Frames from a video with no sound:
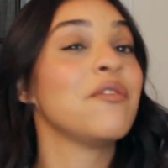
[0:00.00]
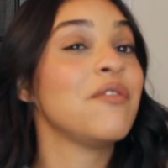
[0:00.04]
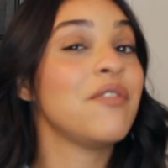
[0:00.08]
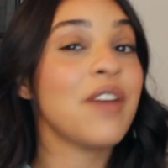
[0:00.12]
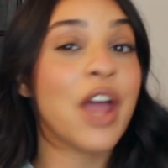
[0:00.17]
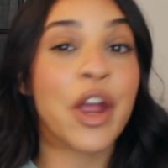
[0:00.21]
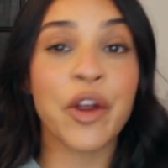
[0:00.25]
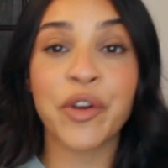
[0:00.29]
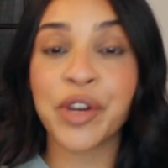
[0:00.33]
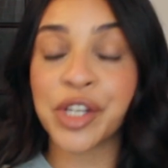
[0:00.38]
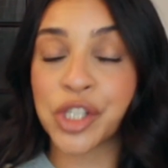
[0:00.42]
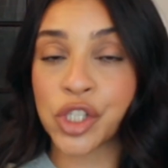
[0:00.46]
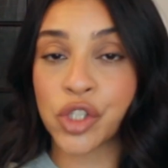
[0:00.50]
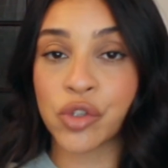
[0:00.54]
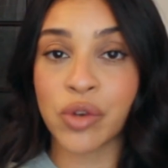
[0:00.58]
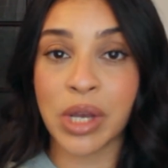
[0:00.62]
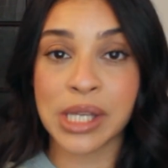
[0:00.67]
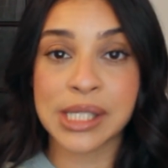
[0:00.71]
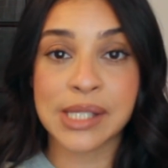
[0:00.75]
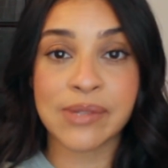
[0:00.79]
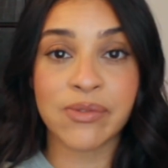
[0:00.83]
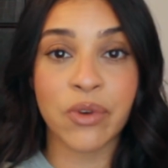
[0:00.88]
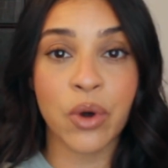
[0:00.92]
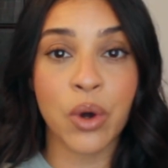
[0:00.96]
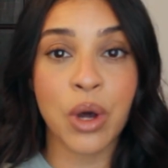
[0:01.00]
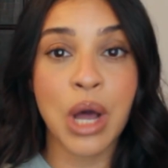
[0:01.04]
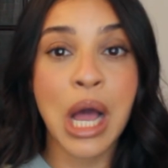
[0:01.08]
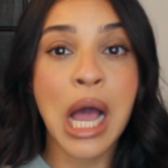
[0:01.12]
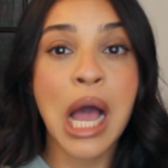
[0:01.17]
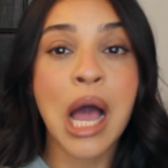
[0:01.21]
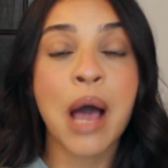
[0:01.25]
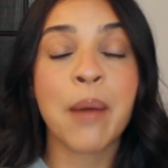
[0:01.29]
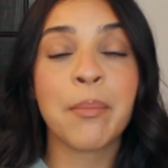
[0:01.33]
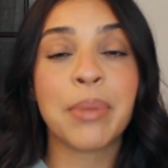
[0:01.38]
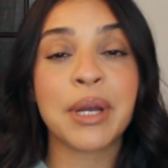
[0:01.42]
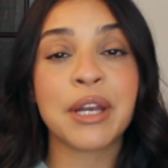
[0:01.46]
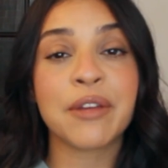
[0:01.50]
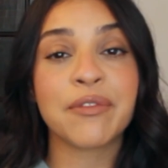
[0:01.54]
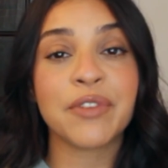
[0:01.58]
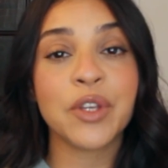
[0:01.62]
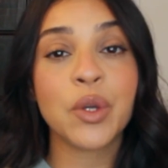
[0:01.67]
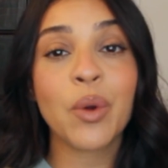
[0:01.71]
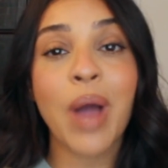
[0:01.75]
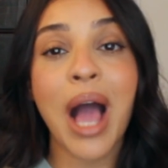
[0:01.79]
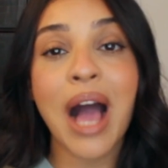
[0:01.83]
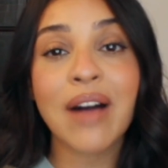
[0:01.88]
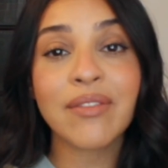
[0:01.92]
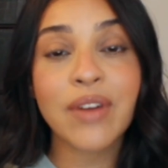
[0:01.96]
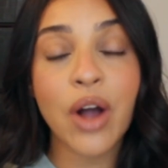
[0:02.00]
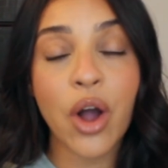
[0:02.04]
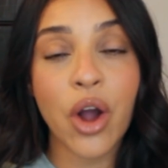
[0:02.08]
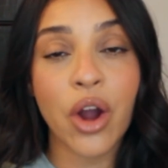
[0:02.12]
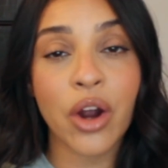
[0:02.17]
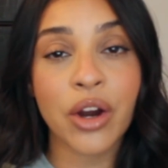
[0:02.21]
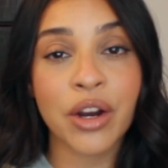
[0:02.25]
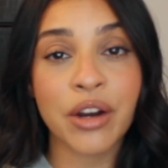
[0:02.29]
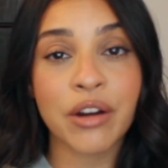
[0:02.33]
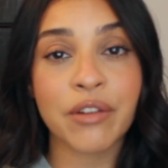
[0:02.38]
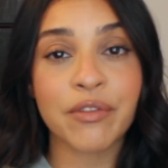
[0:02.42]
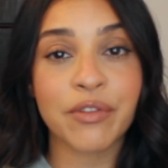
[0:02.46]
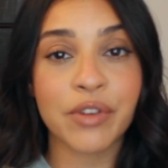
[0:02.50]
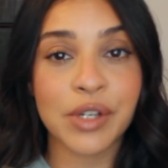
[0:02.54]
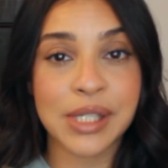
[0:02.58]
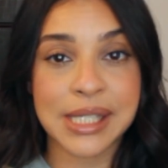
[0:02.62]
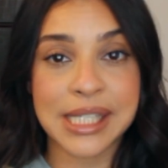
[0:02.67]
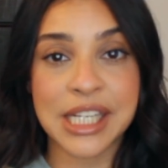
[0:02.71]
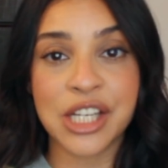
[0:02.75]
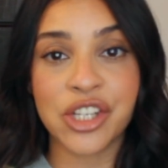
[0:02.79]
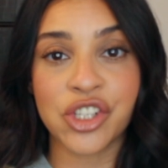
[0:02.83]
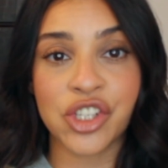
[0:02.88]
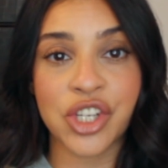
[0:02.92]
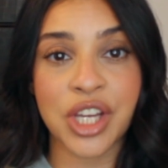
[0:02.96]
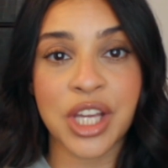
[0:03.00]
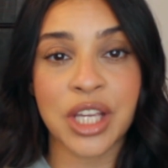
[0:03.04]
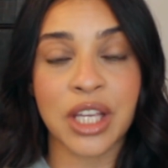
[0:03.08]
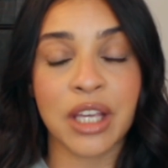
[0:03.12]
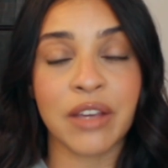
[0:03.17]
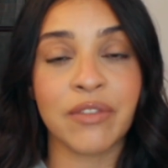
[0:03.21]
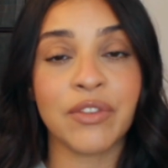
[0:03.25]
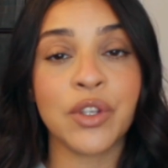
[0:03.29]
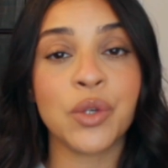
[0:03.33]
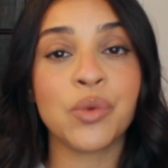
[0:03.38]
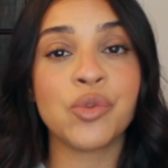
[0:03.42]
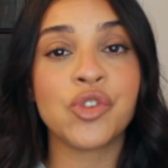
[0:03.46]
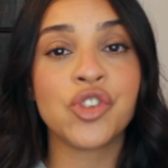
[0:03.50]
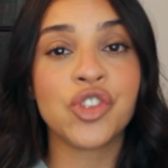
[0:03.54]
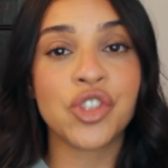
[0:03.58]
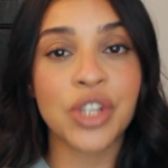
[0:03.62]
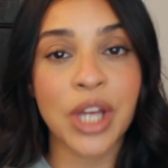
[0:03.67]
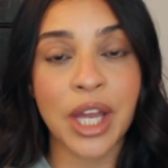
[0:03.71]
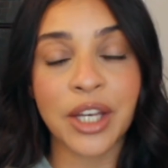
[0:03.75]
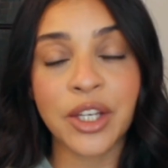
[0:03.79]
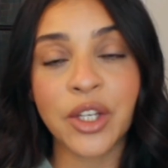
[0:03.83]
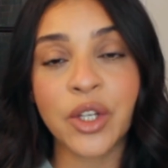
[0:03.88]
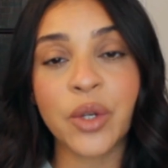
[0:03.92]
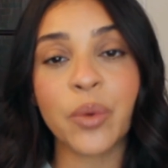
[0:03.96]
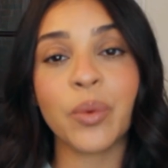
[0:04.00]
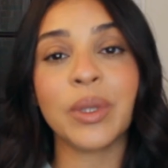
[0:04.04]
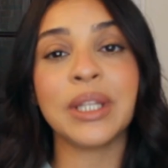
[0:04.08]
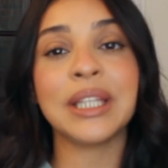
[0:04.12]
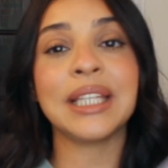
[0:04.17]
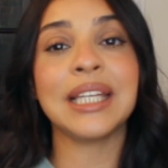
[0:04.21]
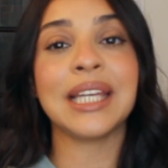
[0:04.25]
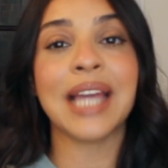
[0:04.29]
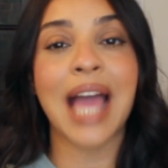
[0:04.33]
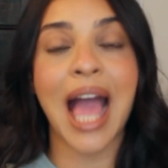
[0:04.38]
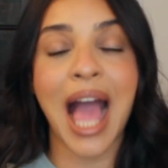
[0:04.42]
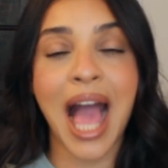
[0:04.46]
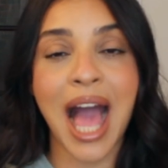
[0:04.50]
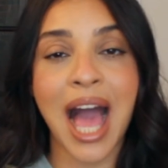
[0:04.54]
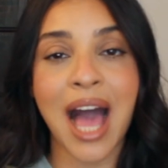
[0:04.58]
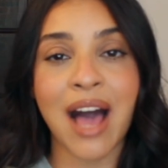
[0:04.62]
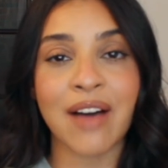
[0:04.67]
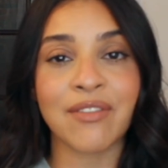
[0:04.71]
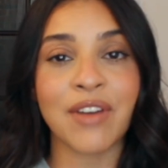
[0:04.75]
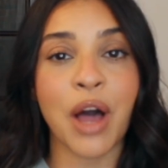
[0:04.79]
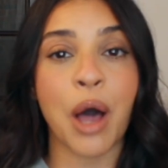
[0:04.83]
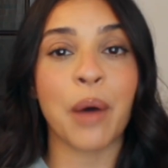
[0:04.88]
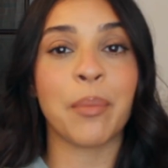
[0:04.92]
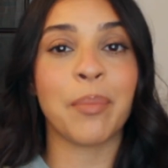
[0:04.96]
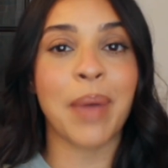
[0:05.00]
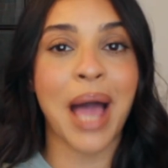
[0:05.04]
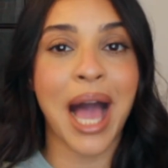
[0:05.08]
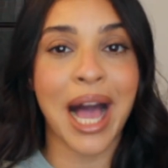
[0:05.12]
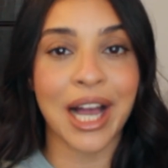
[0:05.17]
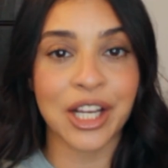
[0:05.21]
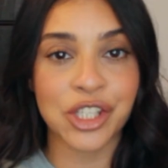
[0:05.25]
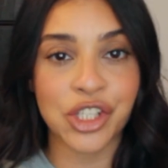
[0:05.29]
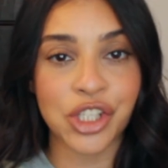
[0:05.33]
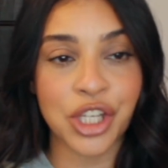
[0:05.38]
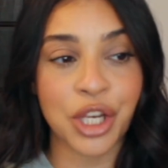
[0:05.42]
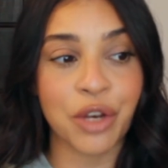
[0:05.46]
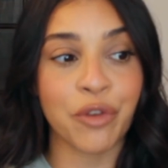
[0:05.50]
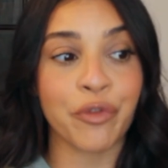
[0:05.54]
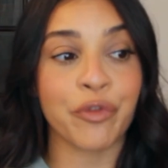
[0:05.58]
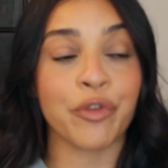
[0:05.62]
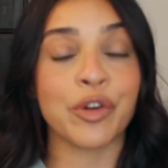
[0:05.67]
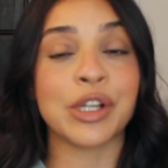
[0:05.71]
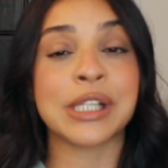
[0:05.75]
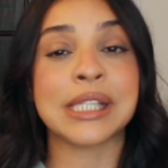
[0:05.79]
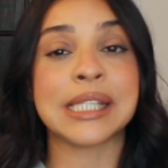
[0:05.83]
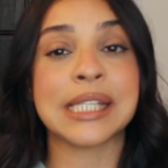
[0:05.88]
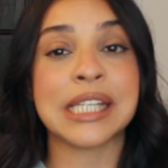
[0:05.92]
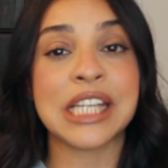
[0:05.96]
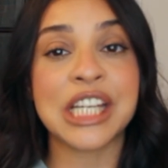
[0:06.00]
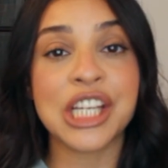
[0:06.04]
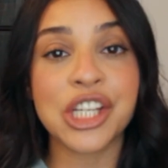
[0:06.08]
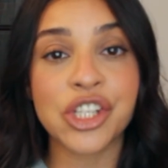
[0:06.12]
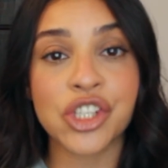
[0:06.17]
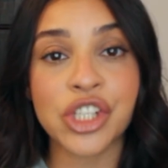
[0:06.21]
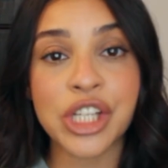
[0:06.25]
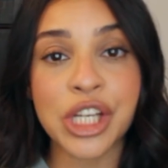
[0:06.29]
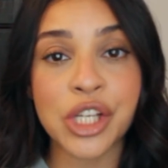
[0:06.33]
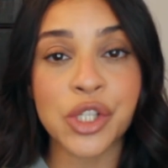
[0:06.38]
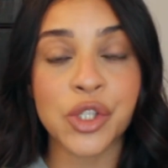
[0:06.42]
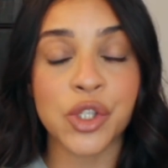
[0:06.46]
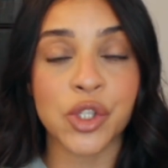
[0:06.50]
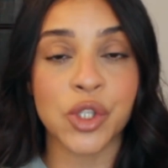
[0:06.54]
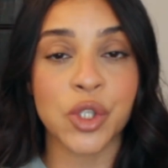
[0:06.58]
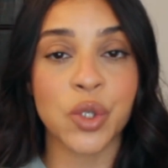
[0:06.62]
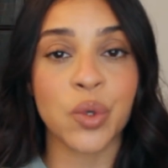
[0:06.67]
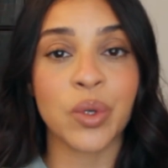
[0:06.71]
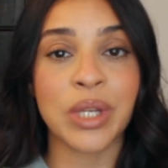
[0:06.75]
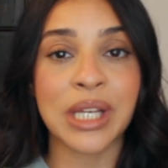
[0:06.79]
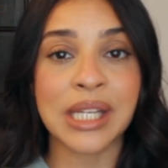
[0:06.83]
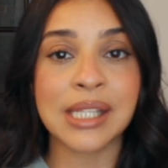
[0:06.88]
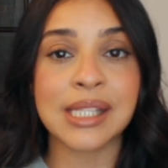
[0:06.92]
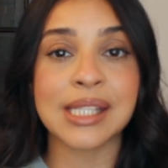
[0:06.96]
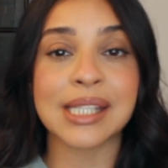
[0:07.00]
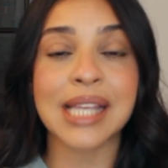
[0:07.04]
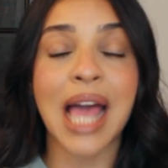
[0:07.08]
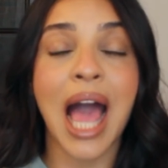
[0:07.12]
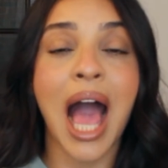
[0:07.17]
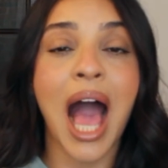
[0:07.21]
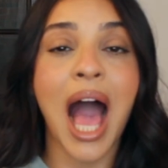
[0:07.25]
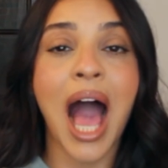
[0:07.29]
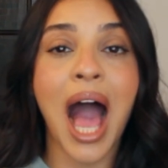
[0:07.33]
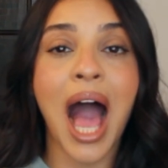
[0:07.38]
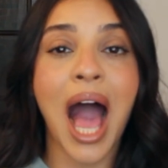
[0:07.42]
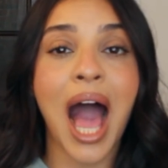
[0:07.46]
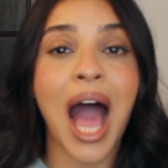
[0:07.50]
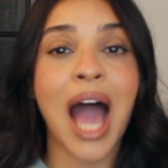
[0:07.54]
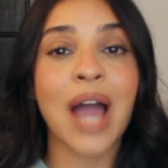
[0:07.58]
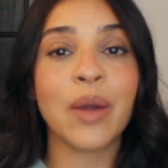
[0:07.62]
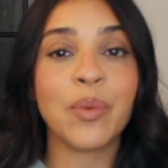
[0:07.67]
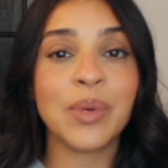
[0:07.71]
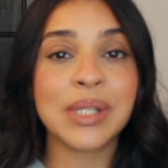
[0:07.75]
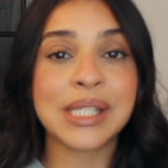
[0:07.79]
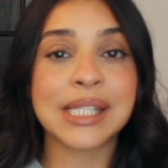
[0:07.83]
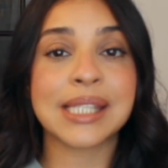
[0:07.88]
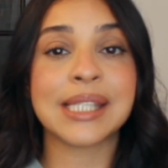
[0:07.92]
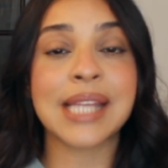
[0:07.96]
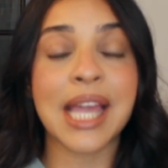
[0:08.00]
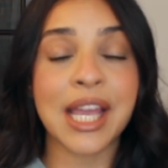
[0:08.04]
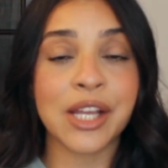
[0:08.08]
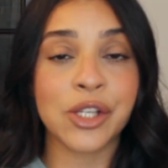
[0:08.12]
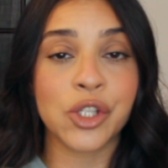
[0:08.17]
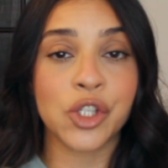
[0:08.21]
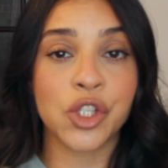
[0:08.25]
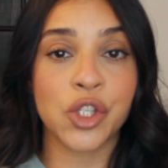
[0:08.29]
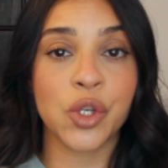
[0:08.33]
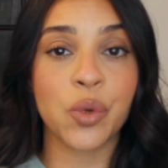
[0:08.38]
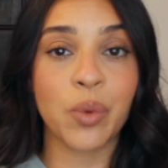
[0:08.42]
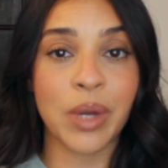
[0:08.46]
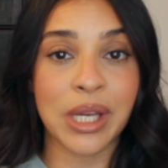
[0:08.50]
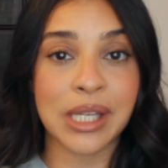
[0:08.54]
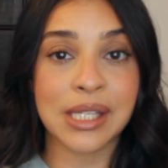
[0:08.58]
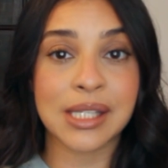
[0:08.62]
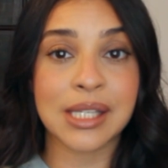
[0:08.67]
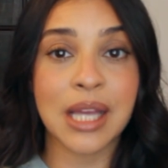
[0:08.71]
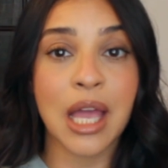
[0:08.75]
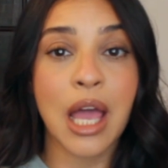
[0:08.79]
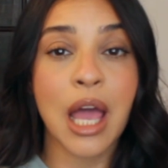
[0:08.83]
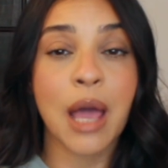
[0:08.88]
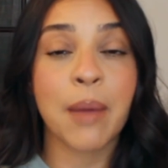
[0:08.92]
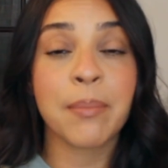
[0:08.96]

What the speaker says: Very stressful. But if you have a heart for teaching, if you genuinely have a passion for teaching students, I would say do it.